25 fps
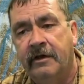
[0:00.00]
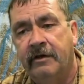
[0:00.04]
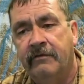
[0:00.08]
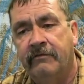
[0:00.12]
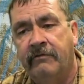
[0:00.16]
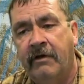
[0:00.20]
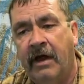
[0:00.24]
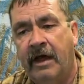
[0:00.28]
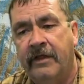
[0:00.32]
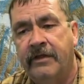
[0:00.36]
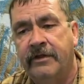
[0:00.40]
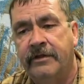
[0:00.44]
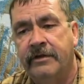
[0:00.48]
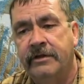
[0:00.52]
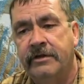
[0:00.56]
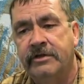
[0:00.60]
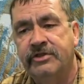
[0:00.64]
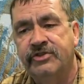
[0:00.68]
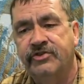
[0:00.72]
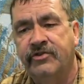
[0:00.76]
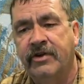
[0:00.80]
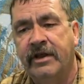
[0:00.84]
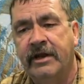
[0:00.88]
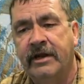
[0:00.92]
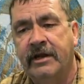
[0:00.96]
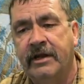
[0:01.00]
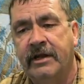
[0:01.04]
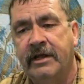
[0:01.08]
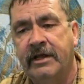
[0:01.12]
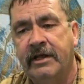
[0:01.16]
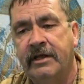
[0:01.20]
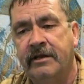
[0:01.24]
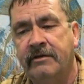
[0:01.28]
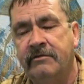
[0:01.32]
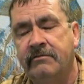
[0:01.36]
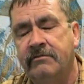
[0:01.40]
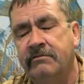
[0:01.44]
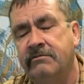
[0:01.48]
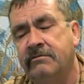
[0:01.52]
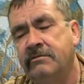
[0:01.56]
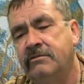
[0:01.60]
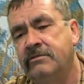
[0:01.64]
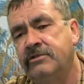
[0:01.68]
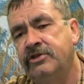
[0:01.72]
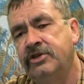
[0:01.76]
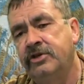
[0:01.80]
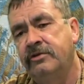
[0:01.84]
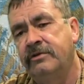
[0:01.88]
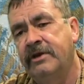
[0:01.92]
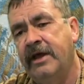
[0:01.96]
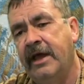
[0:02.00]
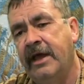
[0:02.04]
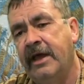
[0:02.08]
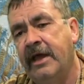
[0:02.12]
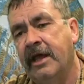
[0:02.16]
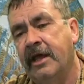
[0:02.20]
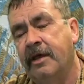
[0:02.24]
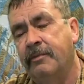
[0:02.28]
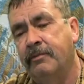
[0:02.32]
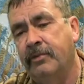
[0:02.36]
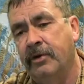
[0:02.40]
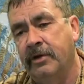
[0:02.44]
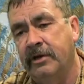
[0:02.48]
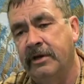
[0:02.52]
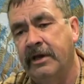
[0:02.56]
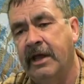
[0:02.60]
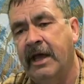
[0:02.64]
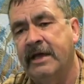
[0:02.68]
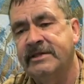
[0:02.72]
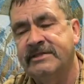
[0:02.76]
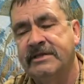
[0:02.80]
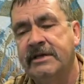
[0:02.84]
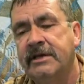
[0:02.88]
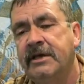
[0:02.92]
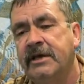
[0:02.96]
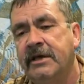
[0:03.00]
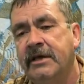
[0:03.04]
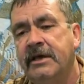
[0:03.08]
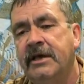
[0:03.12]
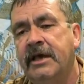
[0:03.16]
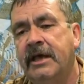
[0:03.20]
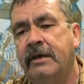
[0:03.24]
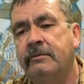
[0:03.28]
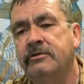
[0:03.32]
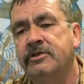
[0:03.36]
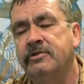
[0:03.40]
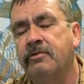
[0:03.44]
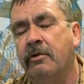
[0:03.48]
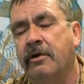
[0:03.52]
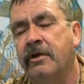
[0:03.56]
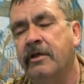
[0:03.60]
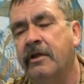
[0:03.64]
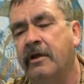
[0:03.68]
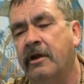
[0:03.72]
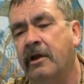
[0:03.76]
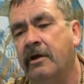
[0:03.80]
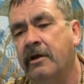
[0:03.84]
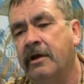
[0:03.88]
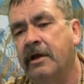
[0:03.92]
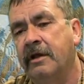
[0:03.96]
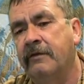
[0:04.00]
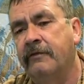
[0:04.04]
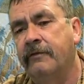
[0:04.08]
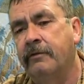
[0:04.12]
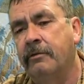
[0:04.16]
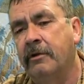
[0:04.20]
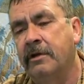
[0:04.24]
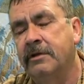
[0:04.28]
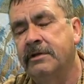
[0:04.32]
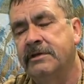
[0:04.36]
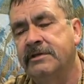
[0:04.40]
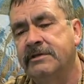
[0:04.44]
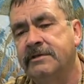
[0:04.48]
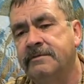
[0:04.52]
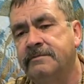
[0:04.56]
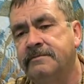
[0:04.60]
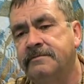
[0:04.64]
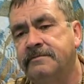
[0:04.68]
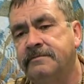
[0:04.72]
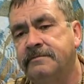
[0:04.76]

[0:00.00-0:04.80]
rather than strictly Judaic. But yes, he was one of the long-lived ones.